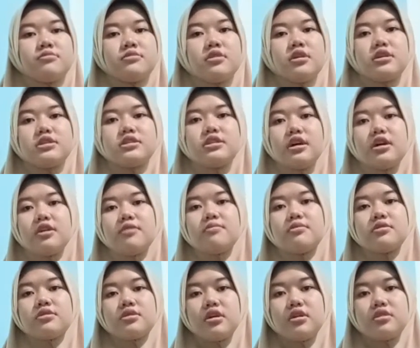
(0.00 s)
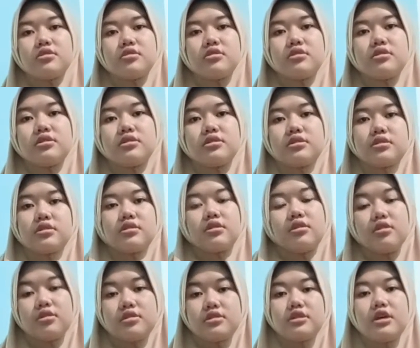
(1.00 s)
A diamond cutter is
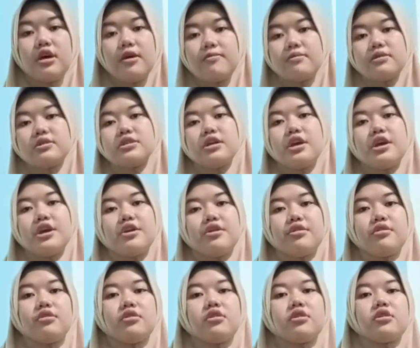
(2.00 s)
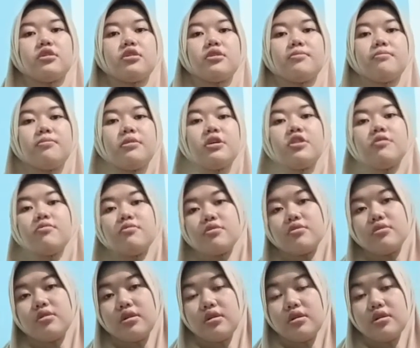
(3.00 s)
called diamantaire. Many
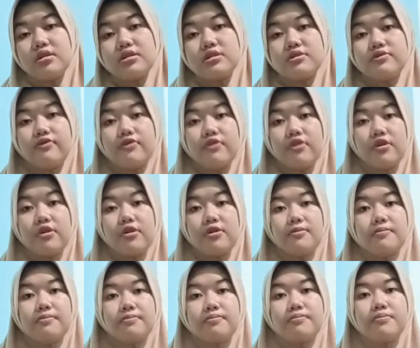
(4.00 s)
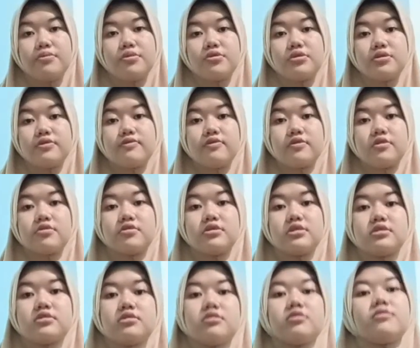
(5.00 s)
minerals from beautiful
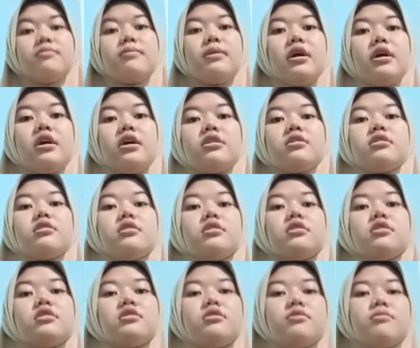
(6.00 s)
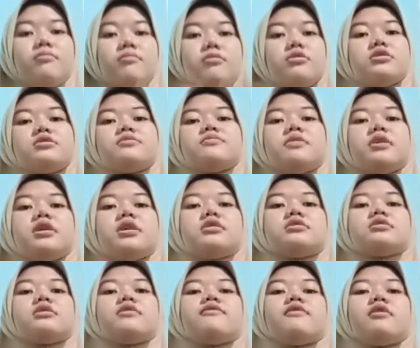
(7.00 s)
crystal, but the most
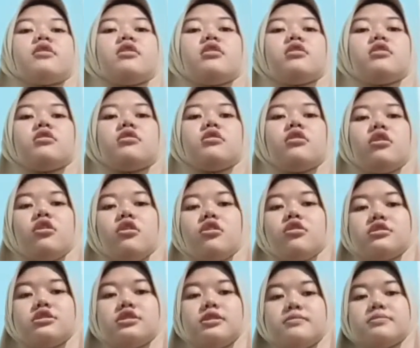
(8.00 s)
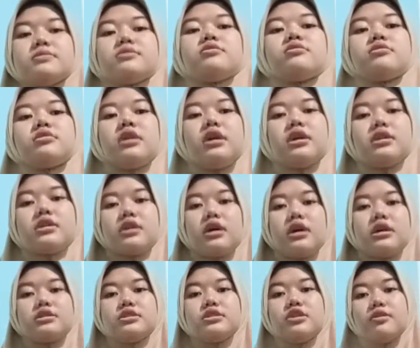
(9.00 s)
prized of all are gemstones.
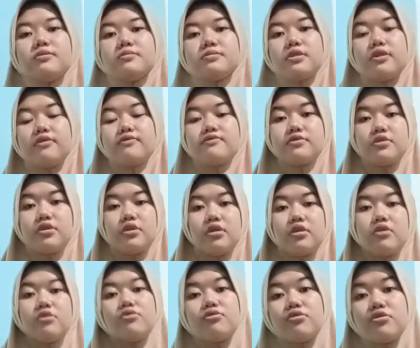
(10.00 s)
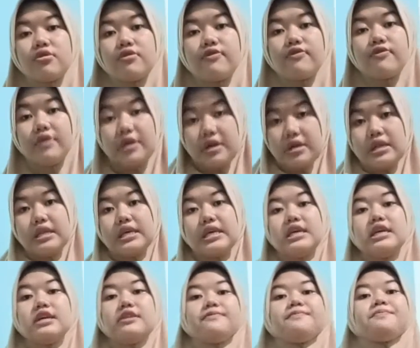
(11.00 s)
Uncut gems often look fairly